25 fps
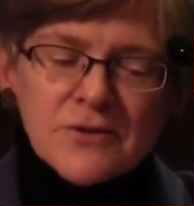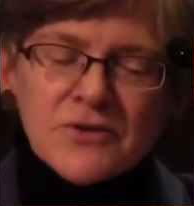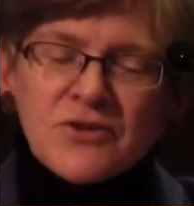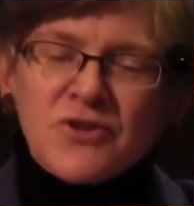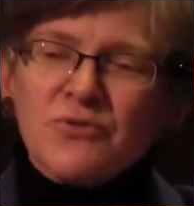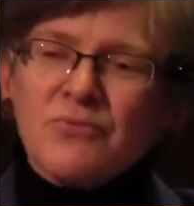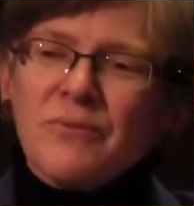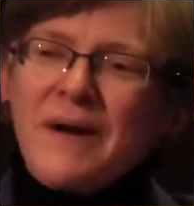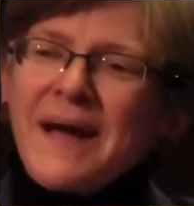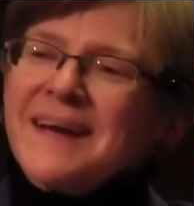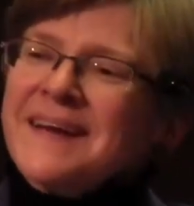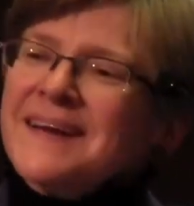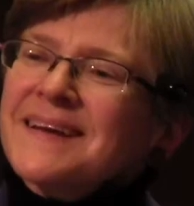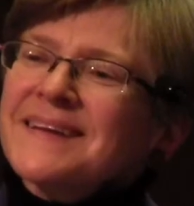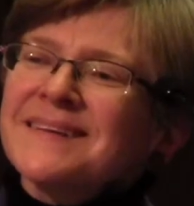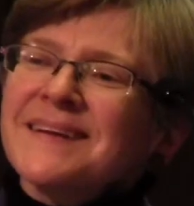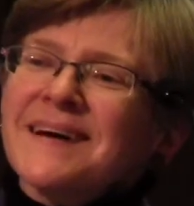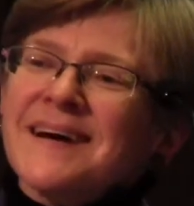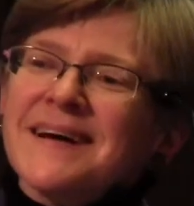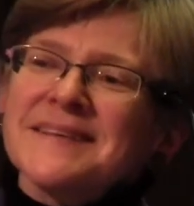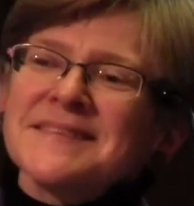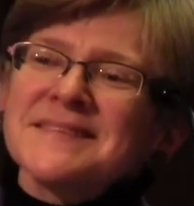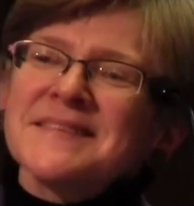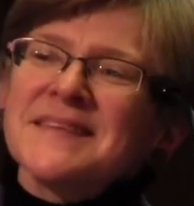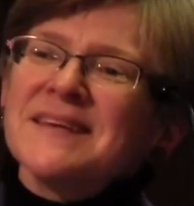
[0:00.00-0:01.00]
to
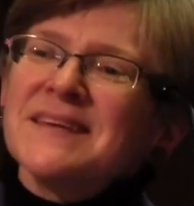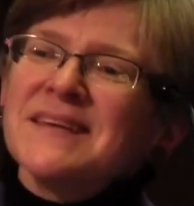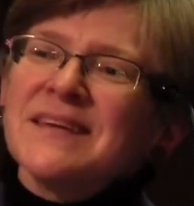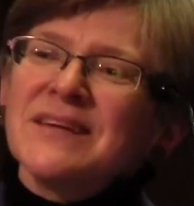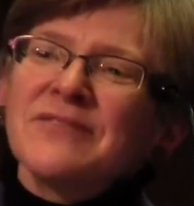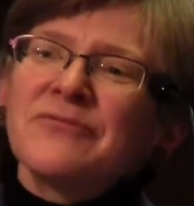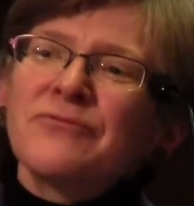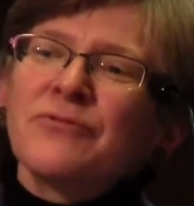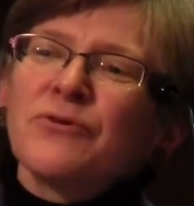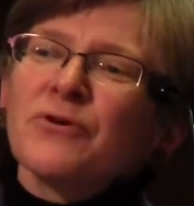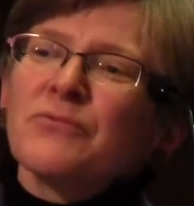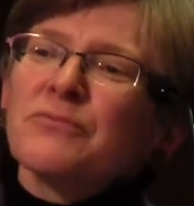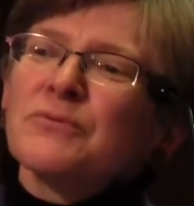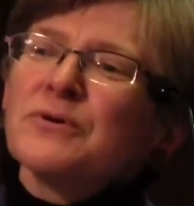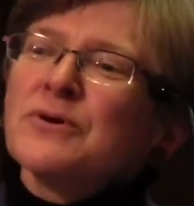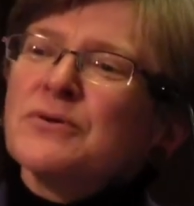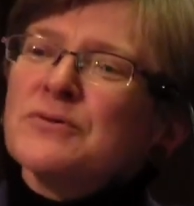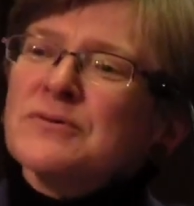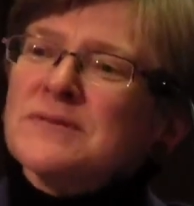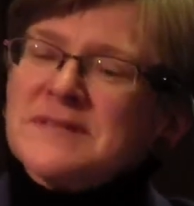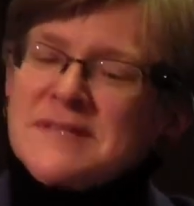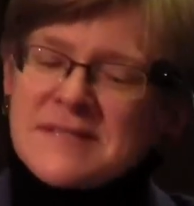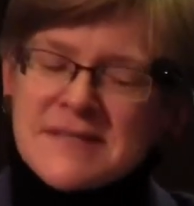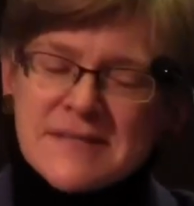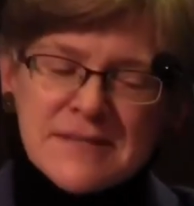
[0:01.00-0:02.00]
recognize the need for
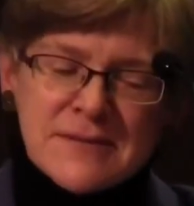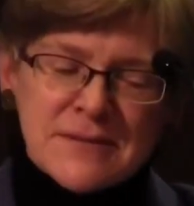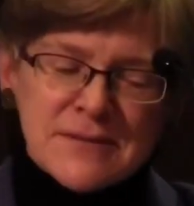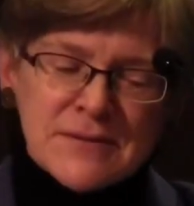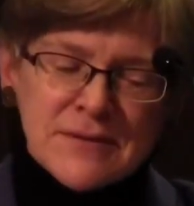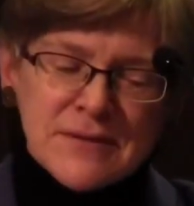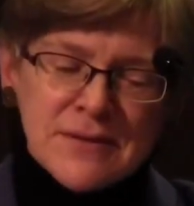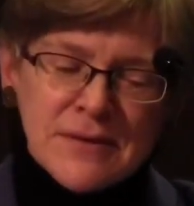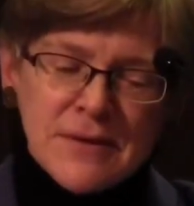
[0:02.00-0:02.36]
roots